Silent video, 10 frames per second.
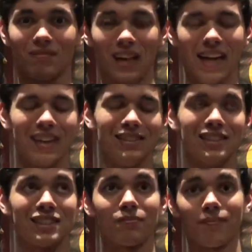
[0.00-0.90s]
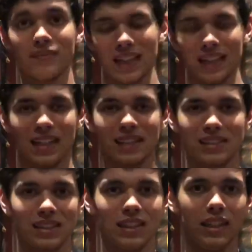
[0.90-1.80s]
And I gotta
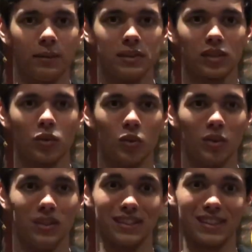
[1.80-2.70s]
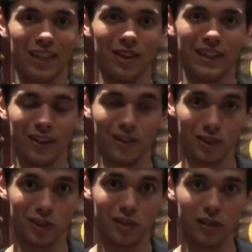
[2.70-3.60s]
say, he was a cool and scary
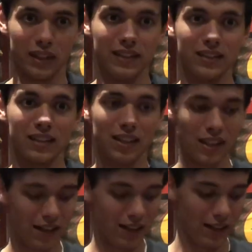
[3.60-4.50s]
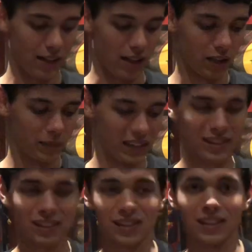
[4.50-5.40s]
character. Like, I'll admit,
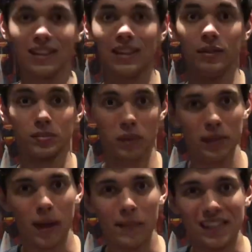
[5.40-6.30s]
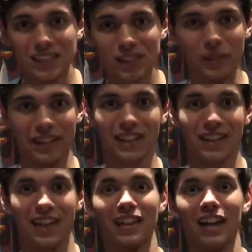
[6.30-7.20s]
he was played by Matt Smith,
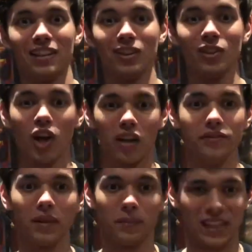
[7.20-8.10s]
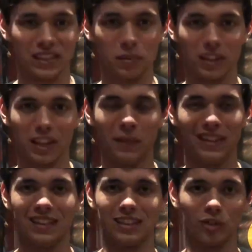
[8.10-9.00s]
and I love Matt Smith. I mean,
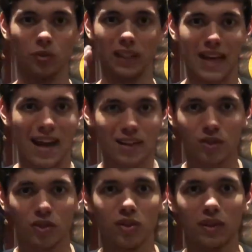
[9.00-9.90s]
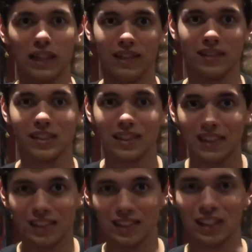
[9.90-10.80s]
he's a great actor, and he
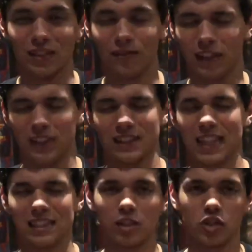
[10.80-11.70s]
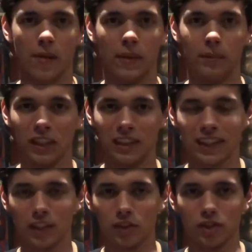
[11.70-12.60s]
does a fantastic job at playing the
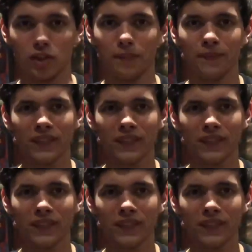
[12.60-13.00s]
character.